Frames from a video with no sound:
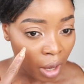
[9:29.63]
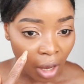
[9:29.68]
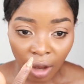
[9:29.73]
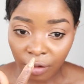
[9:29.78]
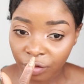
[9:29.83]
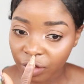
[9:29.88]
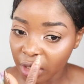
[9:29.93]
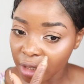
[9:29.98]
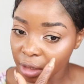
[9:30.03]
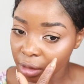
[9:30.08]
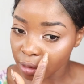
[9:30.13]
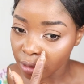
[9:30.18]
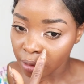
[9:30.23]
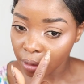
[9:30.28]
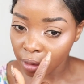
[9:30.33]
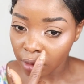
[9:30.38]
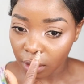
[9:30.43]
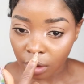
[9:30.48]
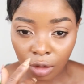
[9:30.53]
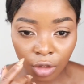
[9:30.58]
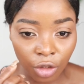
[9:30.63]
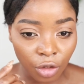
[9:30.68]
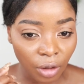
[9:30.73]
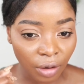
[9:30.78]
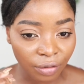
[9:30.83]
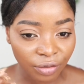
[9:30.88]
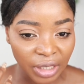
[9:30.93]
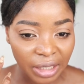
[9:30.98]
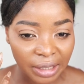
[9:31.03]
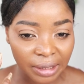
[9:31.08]
the, you know,
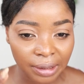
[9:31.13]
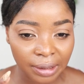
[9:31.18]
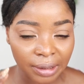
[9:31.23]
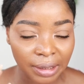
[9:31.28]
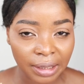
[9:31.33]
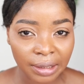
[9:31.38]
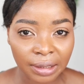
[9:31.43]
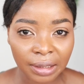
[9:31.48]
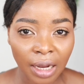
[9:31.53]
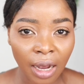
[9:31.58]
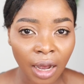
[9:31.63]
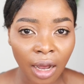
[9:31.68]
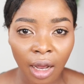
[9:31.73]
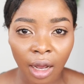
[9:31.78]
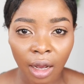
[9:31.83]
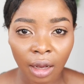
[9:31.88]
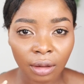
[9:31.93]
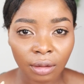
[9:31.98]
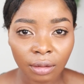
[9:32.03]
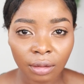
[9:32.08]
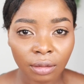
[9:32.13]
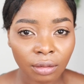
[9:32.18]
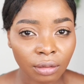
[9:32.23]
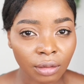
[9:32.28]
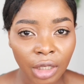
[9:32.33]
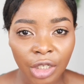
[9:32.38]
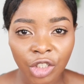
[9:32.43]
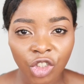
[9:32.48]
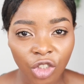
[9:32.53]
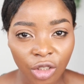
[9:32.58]
after the 6th hour,
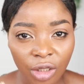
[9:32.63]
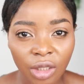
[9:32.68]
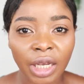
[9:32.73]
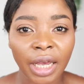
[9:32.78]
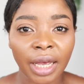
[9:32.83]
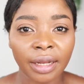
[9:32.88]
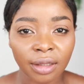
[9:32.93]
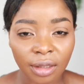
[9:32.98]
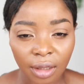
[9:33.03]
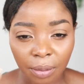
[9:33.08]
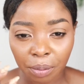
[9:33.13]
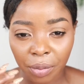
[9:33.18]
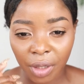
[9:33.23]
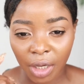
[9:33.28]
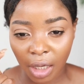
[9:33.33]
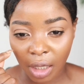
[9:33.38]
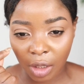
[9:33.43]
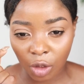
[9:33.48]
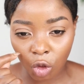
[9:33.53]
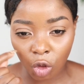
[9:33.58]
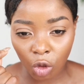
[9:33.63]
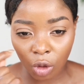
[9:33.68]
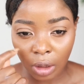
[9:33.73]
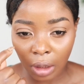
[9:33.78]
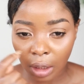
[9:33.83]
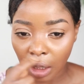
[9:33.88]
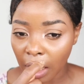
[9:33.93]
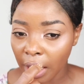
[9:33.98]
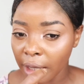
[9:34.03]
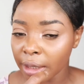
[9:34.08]
it just gets a bit into the
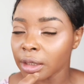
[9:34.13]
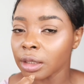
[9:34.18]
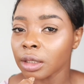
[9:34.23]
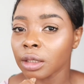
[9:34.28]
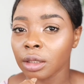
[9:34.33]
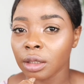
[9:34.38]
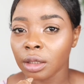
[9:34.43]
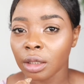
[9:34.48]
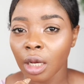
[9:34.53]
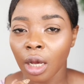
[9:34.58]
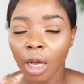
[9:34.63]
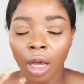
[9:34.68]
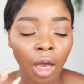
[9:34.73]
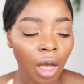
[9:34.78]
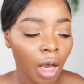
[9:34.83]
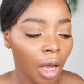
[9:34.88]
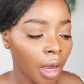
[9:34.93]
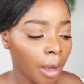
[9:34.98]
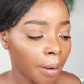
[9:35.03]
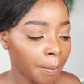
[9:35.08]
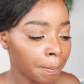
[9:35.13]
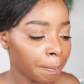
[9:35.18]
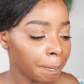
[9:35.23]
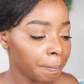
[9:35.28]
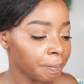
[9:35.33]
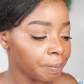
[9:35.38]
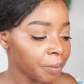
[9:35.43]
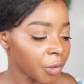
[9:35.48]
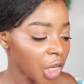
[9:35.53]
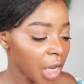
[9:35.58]
lines.
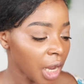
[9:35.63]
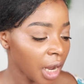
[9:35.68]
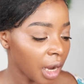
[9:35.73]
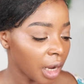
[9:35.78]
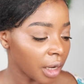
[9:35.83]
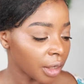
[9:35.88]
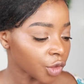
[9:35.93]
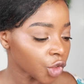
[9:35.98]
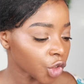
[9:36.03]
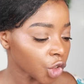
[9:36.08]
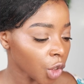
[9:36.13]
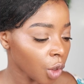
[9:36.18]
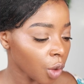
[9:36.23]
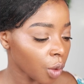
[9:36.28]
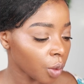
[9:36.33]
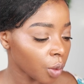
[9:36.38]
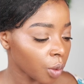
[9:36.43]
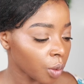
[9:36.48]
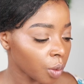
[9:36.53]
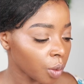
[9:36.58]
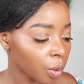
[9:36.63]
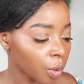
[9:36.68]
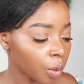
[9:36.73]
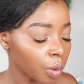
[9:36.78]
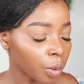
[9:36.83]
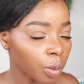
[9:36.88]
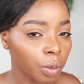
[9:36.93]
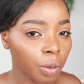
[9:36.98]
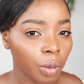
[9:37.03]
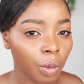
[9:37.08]
Yeah, so
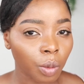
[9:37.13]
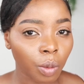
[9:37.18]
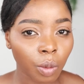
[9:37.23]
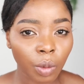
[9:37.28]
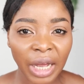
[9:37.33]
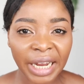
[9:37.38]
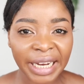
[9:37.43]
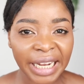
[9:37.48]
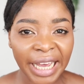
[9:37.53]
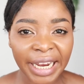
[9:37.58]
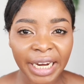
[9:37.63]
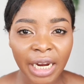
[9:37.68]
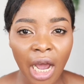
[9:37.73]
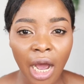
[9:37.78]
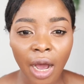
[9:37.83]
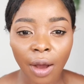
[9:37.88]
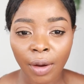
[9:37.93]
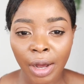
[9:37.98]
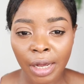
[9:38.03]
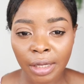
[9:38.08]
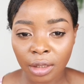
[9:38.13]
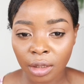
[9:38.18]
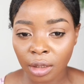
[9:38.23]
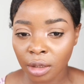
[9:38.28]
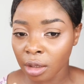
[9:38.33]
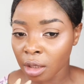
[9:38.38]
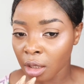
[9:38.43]
at 8 hours